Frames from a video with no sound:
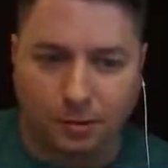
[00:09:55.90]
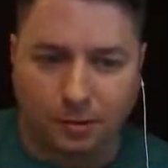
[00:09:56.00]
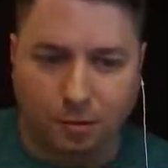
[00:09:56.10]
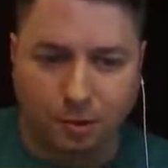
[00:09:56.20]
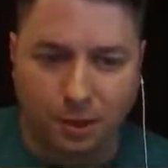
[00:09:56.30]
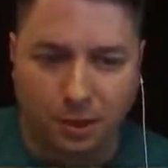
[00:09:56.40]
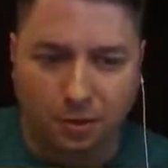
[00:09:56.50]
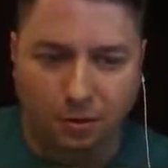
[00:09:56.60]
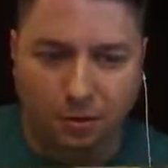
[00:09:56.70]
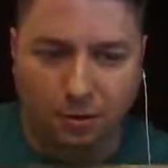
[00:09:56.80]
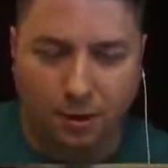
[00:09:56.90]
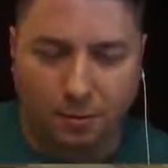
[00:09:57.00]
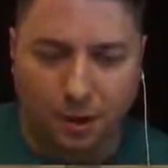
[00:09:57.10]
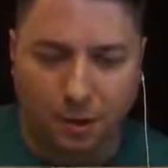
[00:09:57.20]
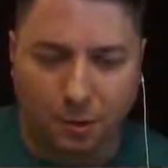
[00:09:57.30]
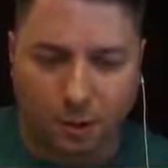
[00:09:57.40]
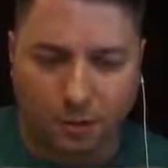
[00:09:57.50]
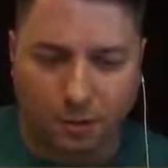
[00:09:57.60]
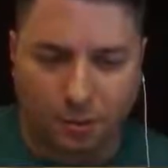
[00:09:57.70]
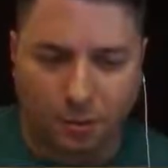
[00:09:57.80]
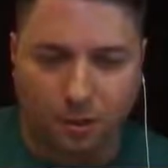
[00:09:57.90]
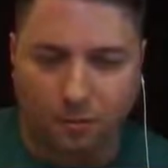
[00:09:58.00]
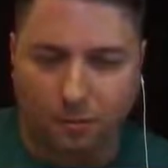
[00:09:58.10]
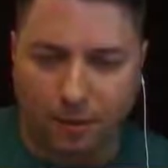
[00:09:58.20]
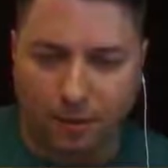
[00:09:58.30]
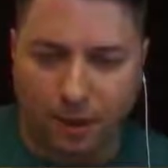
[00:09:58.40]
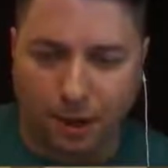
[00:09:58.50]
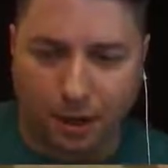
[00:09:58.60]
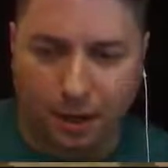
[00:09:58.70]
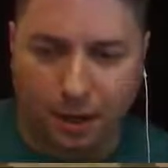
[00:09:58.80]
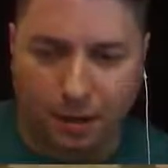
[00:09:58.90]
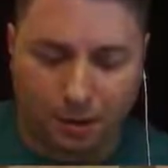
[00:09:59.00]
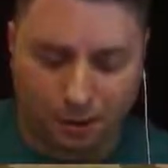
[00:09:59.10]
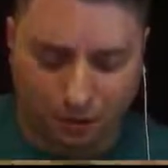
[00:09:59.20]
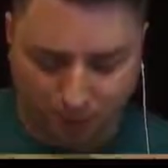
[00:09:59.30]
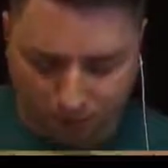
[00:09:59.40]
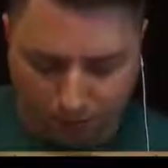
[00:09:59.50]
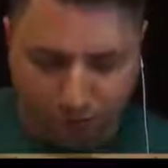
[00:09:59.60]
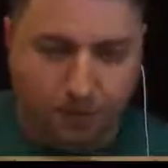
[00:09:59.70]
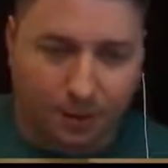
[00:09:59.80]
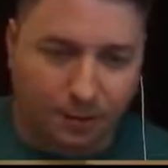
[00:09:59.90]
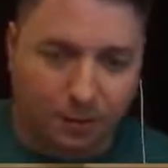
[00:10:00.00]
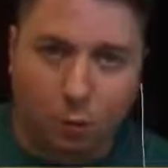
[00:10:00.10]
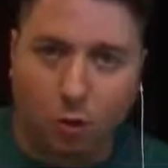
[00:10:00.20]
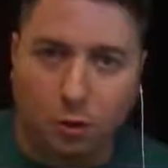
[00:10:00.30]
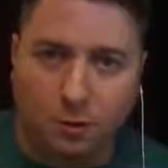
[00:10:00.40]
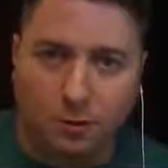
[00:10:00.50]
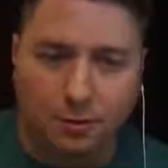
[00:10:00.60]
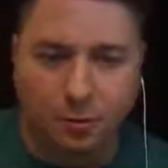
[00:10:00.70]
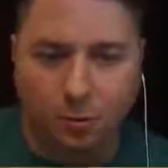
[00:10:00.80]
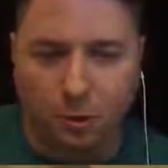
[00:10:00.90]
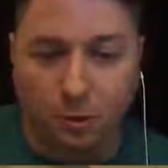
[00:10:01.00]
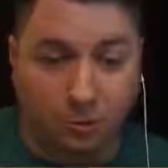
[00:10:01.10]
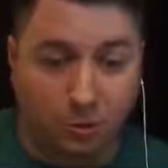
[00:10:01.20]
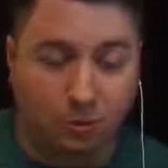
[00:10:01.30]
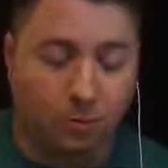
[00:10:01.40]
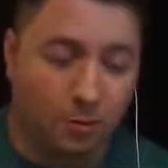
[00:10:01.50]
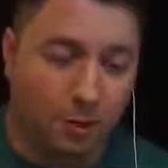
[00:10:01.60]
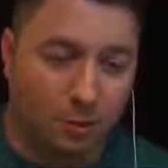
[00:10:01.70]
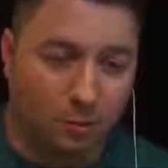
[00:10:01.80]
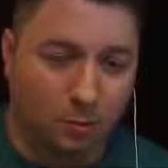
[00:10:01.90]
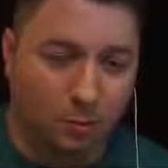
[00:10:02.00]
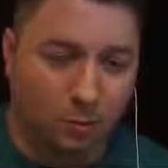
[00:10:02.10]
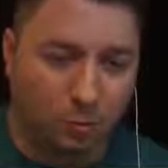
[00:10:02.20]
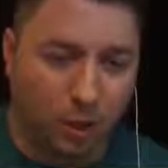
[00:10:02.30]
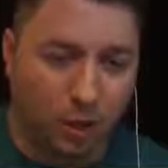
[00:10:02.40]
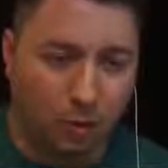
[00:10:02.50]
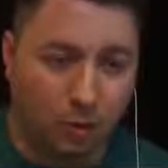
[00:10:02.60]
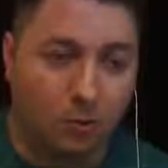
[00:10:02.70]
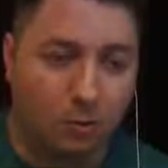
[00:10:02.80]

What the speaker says: over here, because I'm not quite to the point of having a refined storage system, which used to be what used